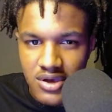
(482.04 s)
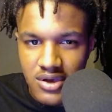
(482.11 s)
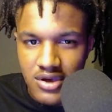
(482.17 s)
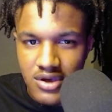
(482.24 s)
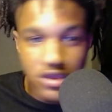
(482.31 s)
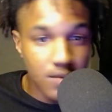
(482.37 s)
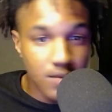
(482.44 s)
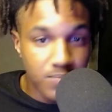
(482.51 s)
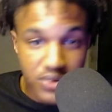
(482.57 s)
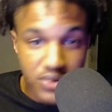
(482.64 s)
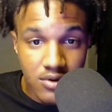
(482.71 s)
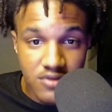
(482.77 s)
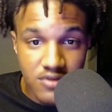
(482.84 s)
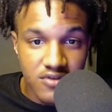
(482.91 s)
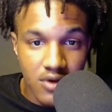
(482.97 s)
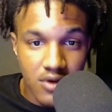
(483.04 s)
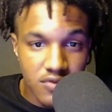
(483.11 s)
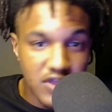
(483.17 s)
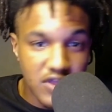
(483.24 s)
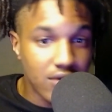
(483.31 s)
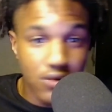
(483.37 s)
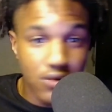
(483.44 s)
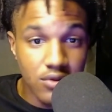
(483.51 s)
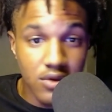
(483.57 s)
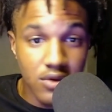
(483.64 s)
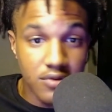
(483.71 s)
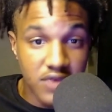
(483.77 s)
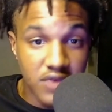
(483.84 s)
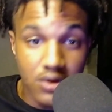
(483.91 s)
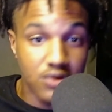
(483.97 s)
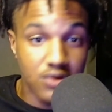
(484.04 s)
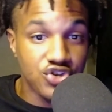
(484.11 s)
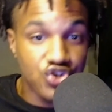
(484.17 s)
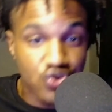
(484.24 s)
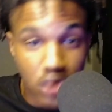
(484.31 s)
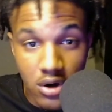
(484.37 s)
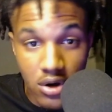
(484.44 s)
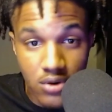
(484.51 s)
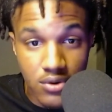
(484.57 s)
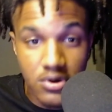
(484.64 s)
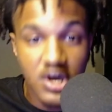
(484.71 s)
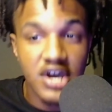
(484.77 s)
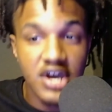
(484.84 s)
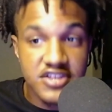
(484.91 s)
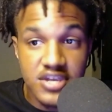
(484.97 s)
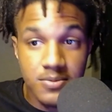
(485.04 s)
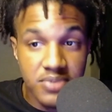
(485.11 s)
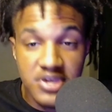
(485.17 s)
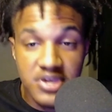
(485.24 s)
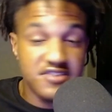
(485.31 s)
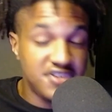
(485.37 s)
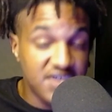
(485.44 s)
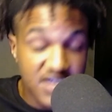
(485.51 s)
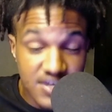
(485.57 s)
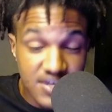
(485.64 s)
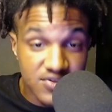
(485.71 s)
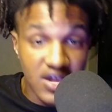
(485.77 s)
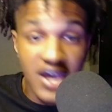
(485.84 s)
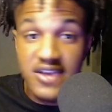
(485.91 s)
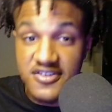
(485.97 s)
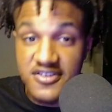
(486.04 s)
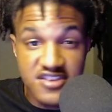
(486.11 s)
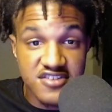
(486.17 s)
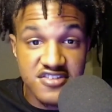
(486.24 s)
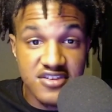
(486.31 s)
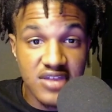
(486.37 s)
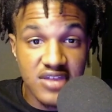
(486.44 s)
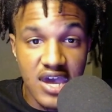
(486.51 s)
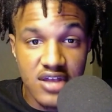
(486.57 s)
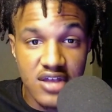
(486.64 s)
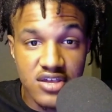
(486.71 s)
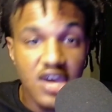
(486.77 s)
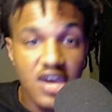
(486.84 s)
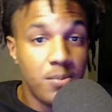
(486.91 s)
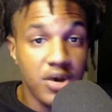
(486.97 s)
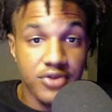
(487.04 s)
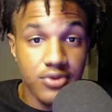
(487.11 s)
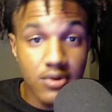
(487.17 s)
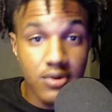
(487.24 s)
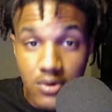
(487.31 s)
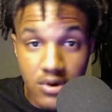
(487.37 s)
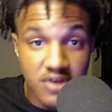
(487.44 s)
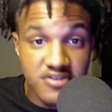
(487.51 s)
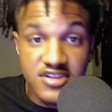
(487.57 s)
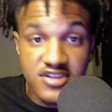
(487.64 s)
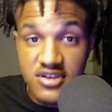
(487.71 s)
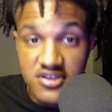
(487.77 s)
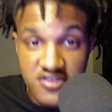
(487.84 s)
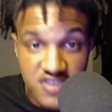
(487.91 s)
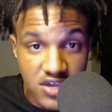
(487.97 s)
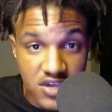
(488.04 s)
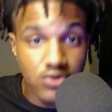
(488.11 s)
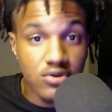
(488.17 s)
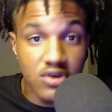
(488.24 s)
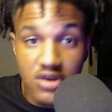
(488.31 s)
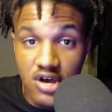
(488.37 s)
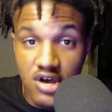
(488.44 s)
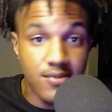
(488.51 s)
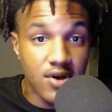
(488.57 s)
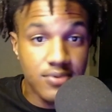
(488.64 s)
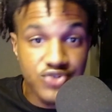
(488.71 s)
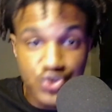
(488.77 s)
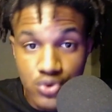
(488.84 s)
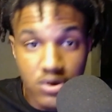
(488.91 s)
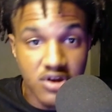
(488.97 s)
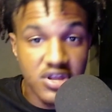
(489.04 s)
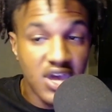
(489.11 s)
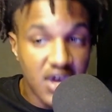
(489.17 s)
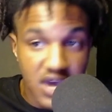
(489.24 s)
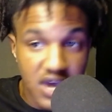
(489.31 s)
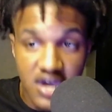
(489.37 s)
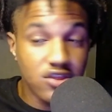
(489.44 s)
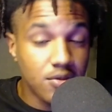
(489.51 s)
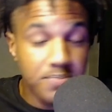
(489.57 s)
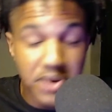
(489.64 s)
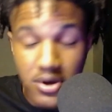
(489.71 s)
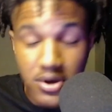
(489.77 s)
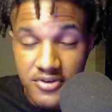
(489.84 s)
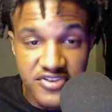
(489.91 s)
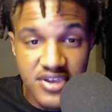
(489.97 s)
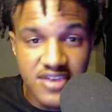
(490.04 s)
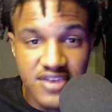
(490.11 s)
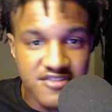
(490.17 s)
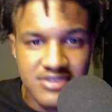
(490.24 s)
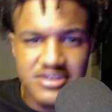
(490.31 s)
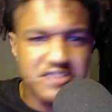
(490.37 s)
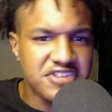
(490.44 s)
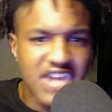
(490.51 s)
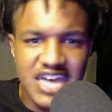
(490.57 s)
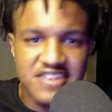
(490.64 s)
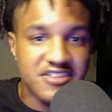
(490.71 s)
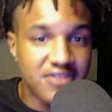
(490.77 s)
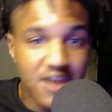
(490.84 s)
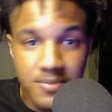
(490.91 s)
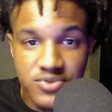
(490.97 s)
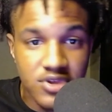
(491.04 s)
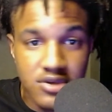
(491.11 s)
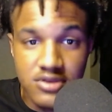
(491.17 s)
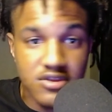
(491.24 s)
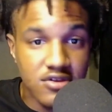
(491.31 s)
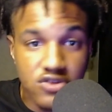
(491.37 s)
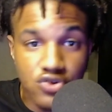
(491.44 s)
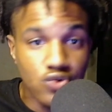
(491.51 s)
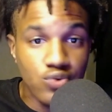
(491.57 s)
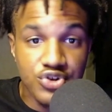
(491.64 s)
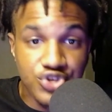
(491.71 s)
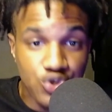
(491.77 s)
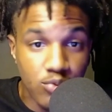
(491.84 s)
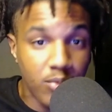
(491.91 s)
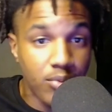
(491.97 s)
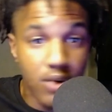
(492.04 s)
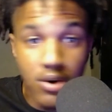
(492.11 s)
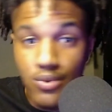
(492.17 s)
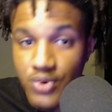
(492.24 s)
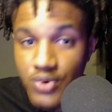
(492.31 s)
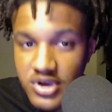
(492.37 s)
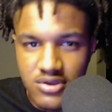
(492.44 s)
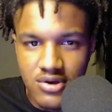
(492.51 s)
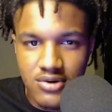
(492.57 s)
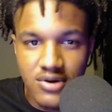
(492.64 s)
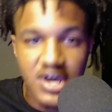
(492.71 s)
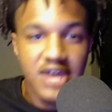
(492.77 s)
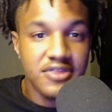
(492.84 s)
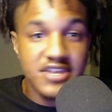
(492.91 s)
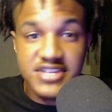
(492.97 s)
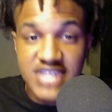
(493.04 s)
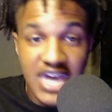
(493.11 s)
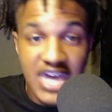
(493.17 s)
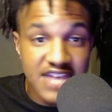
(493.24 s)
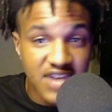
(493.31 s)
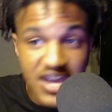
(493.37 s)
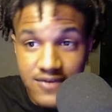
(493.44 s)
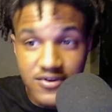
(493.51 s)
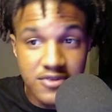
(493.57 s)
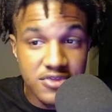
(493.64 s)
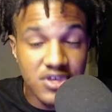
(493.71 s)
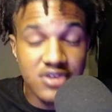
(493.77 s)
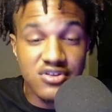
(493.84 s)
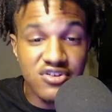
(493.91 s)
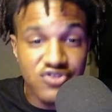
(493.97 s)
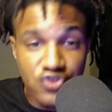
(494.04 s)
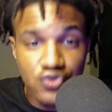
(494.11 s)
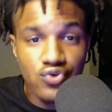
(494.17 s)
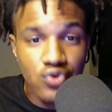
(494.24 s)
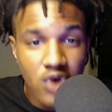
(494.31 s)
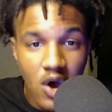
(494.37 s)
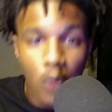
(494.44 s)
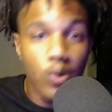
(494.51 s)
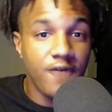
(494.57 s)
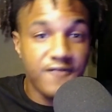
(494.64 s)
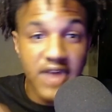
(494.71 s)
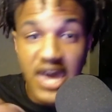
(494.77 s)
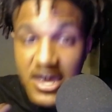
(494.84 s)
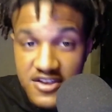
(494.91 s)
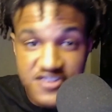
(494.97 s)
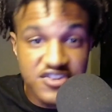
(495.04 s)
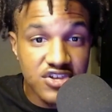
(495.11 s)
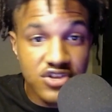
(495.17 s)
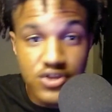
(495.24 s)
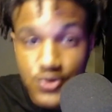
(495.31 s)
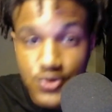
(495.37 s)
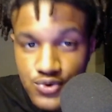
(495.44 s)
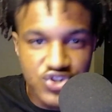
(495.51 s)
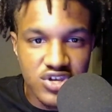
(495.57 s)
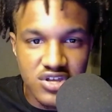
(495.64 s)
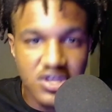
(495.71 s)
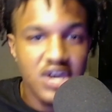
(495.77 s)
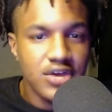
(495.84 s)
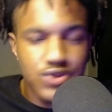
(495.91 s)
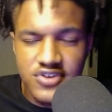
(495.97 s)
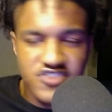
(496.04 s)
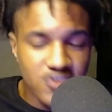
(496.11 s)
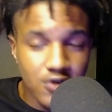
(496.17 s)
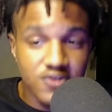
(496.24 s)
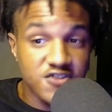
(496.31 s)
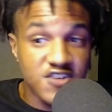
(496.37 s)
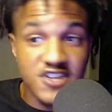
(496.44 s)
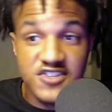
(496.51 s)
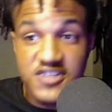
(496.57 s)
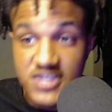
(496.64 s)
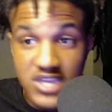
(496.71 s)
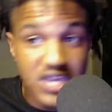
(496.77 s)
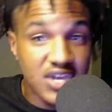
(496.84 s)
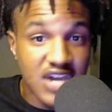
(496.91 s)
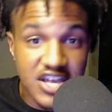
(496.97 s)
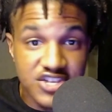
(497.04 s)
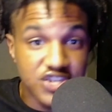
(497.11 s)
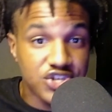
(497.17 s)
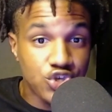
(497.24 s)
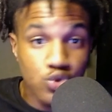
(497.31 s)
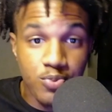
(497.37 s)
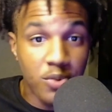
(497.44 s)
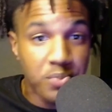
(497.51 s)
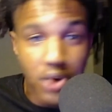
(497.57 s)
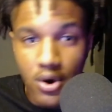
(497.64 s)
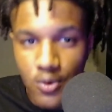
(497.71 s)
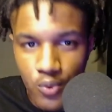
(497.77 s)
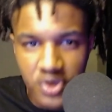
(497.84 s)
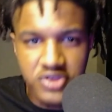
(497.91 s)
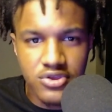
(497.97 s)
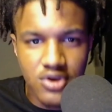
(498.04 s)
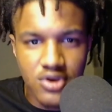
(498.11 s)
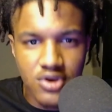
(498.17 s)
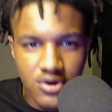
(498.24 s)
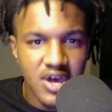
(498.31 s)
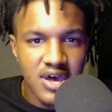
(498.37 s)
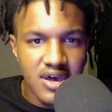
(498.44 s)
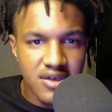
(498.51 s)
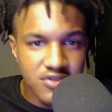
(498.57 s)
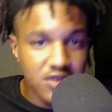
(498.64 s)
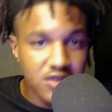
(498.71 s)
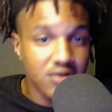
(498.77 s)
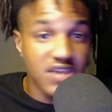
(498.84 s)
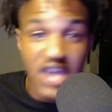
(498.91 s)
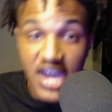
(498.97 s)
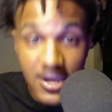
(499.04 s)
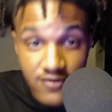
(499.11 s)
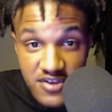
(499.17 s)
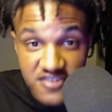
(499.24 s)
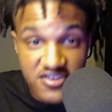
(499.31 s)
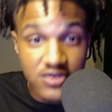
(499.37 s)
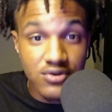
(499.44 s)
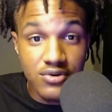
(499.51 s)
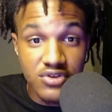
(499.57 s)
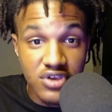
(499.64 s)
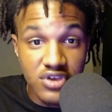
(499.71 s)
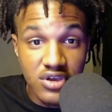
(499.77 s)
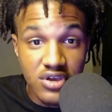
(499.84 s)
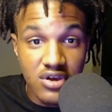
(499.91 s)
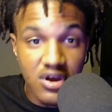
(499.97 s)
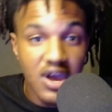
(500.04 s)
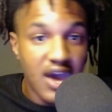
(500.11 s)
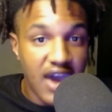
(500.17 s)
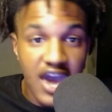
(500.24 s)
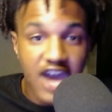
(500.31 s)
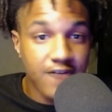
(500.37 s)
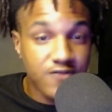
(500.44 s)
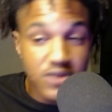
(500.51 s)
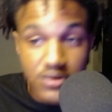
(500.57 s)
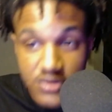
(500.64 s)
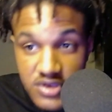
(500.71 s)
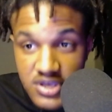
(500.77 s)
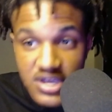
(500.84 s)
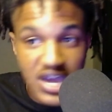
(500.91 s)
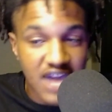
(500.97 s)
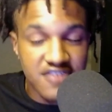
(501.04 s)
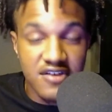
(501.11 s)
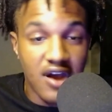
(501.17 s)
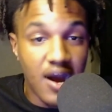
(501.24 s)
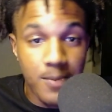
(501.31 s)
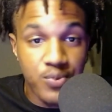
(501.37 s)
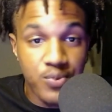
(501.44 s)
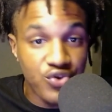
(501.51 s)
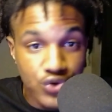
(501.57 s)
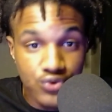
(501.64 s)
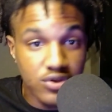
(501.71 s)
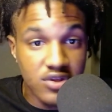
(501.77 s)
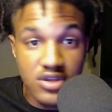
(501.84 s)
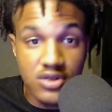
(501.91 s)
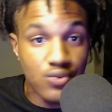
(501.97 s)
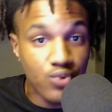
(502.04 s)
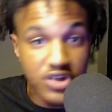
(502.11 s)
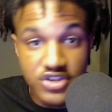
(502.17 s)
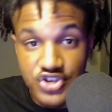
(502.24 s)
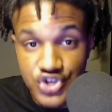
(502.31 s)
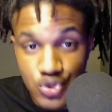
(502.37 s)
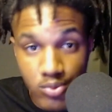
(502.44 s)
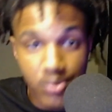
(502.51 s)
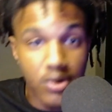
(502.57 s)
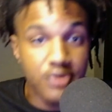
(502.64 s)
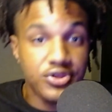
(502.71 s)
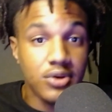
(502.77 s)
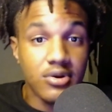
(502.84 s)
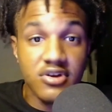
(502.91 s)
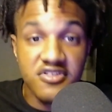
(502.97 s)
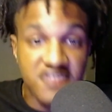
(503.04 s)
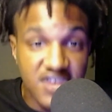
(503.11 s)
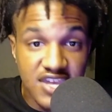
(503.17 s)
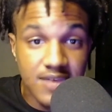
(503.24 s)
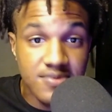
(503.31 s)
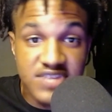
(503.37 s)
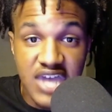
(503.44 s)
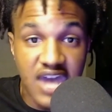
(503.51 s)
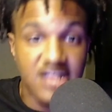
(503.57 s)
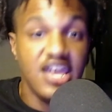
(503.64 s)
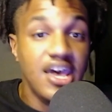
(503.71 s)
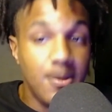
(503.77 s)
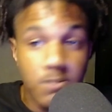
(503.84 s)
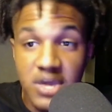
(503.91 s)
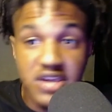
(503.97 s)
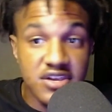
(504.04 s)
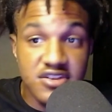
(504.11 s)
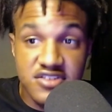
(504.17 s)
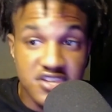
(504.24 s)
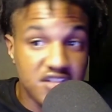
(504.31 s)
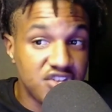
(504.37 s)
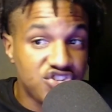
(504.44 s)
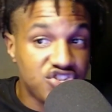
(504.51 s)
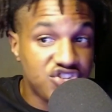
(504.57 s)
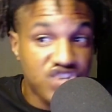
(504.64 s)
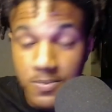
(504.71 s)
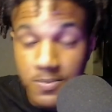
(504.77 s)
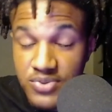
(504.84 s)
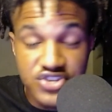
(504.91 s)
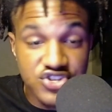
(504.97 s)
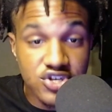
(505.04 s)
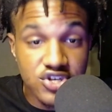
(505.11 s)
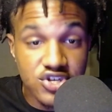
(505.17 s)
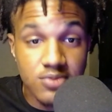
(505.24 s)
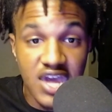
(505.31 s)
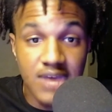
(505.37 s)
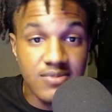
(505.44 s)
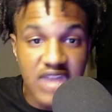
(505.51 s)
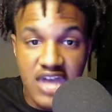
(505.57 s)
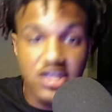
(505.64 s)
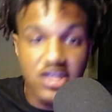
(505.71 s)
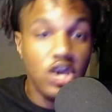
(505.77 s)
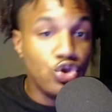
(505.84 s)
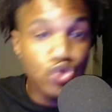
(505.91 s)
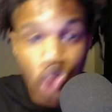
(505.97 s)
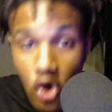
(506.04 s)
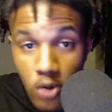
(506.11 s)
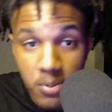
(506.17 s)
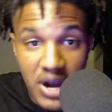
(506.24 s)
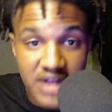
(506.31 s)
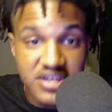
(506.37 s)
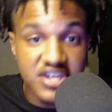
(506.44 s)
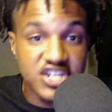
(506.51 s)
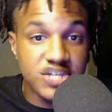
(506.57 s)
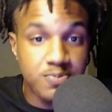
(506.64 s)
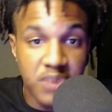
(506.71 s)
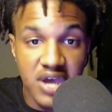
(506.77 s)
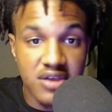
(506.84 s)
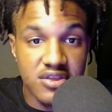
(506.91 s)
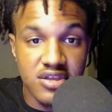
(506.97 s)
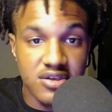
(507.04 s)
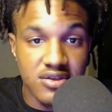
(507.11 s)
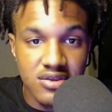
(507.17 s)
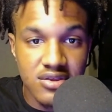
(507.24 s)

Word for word: the Bills, not only are they going to struggle to beat teams like Cincinnati, but they're going to continue to come up short in the postseason. This has nothing to do with Super Bowl window. This has everything to do with execution. There's no such thing as a Super Bowl window. Nearly every single year, half the league has an opportunity to win the Super Bowl. There are teams that make it to the championship game that nobody expected.